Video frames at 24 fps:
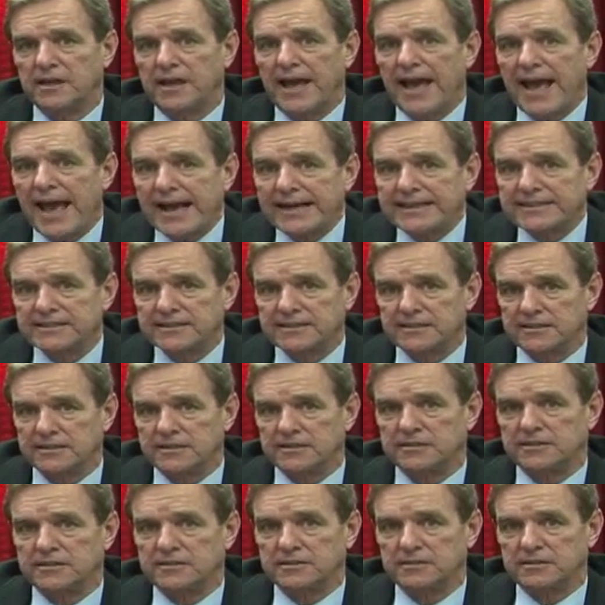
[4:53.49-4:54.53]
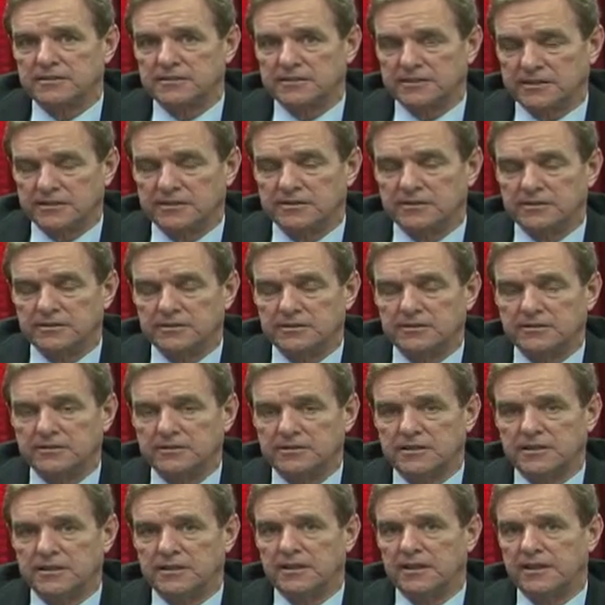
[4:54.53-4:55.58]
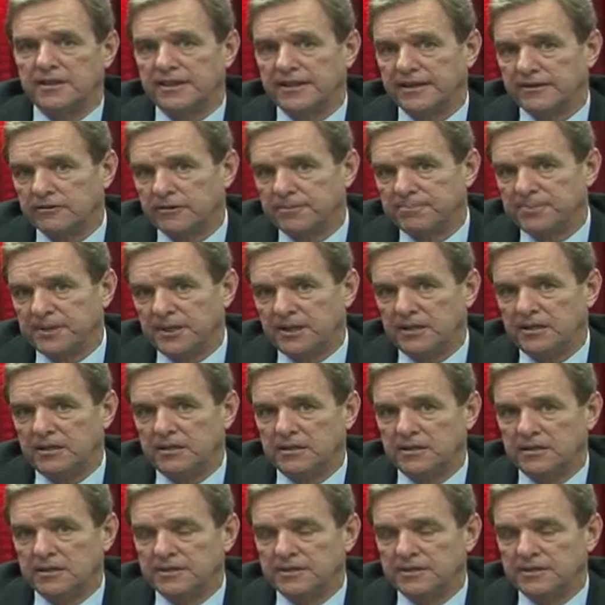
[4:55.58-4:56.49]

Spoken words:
excellent skills in therapy,